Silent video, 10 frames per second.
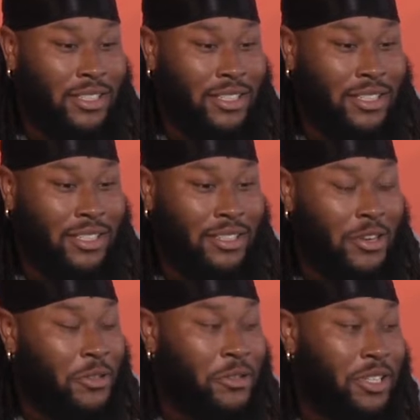And, you
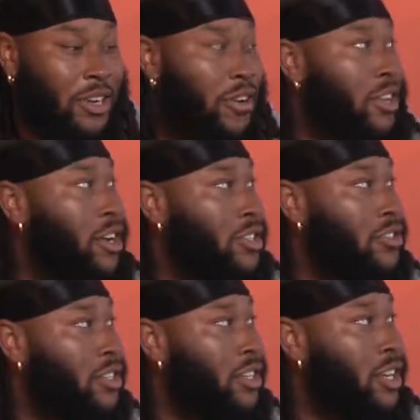know, you see it around the
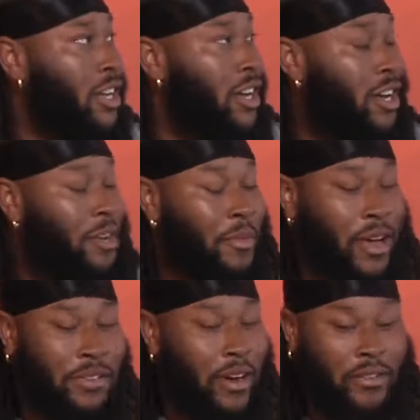country um,
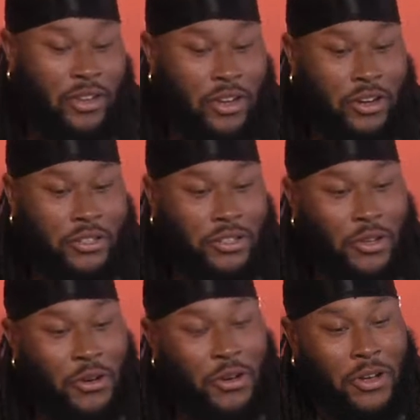every year.
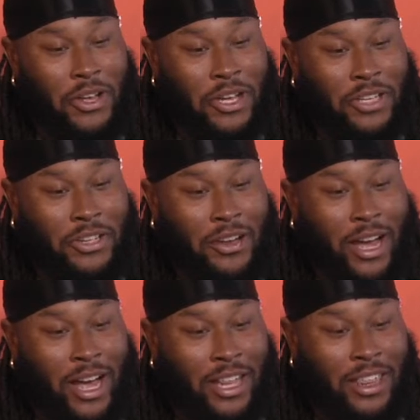So, you know,
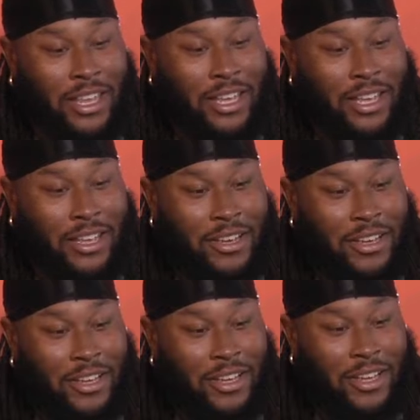I, I, think
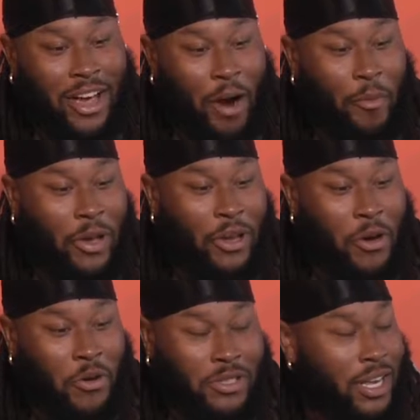our main
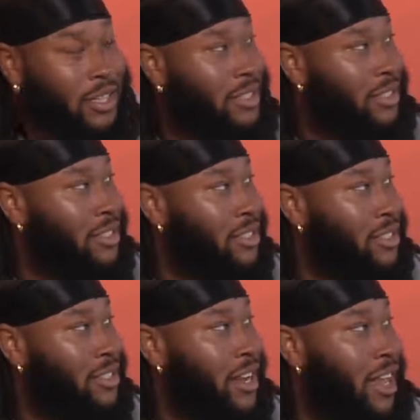goal is not
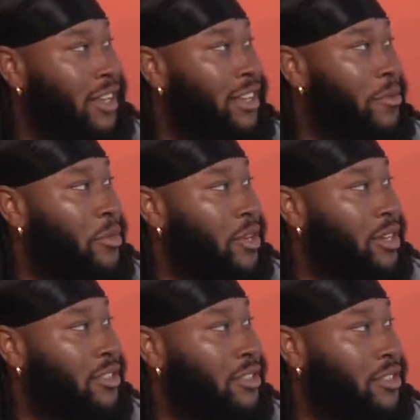to not let that be
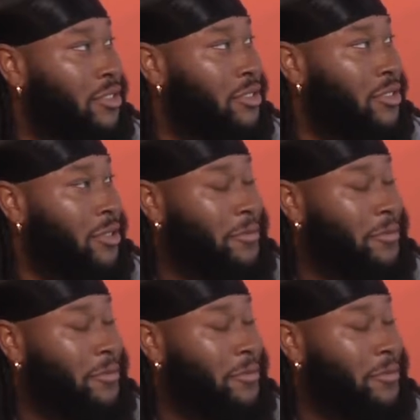us, you know. So.